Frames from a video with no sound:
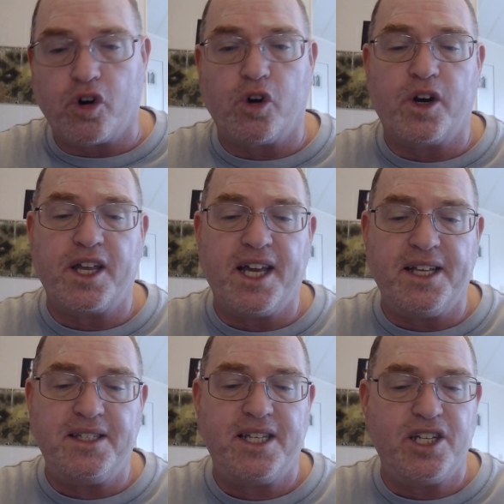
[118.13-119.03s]
or
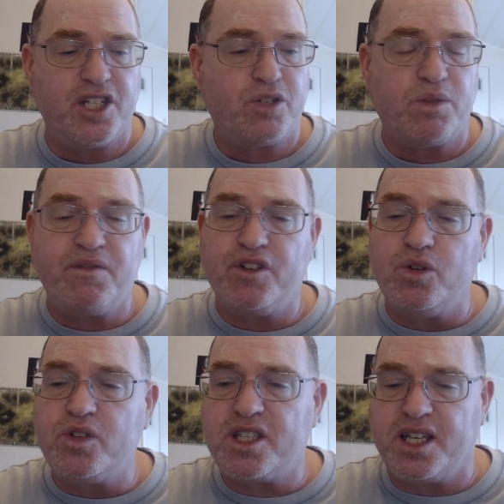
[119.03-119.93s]
against. He just
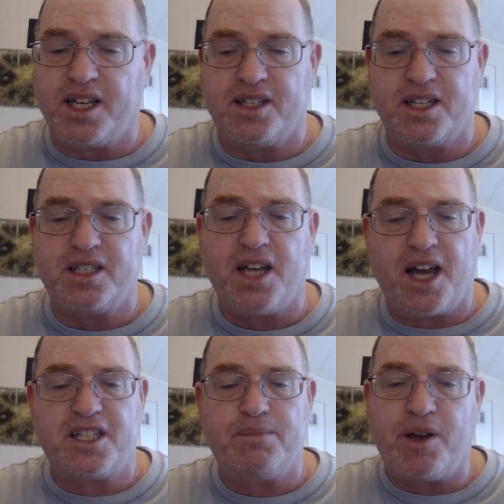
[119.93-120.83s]
reviews things and
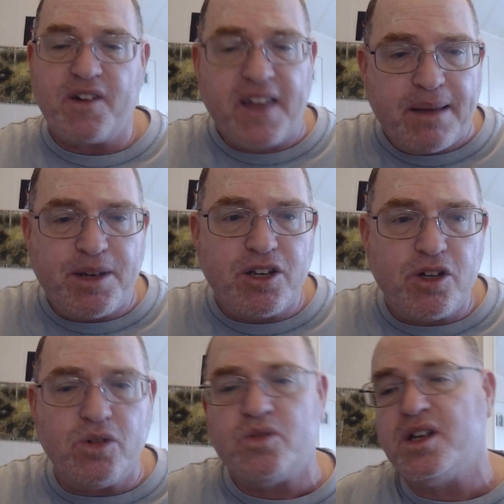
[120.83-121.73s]
talks about gaming
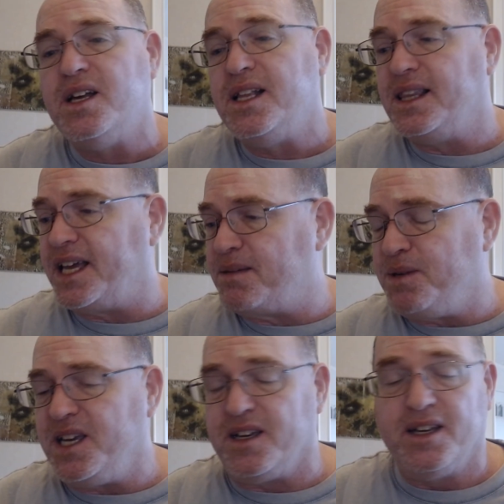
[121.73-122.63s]
news, like me.